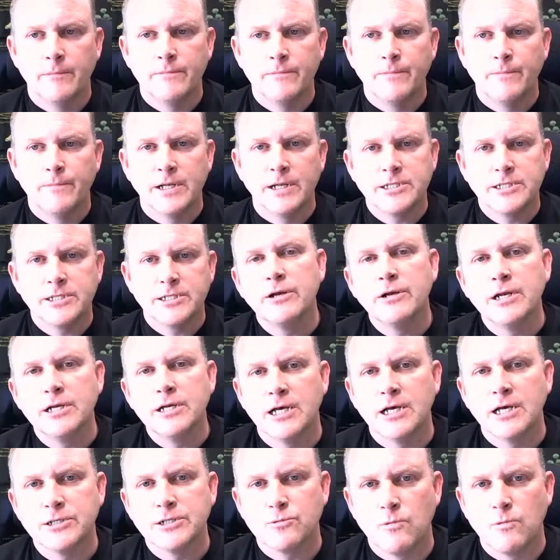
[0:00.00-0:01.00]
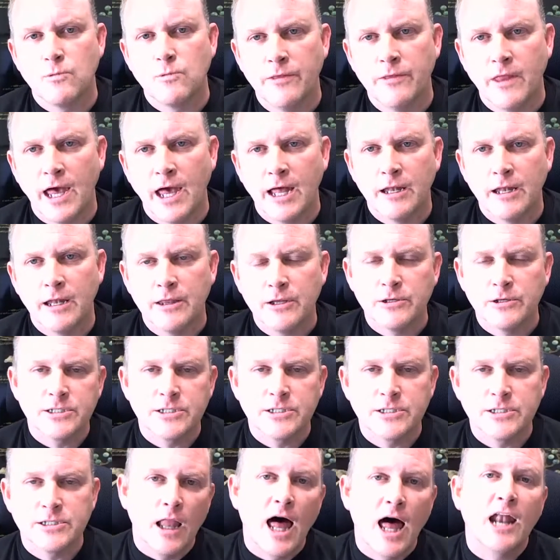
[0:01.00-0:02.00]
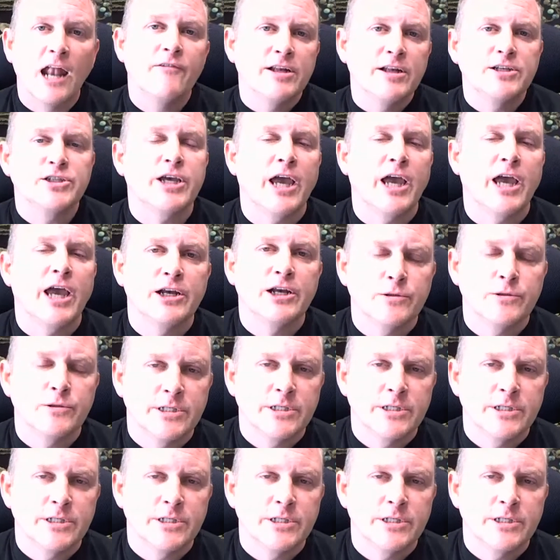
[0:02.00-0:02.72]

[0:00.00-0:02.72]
but Sony does run that. There's a lot of educational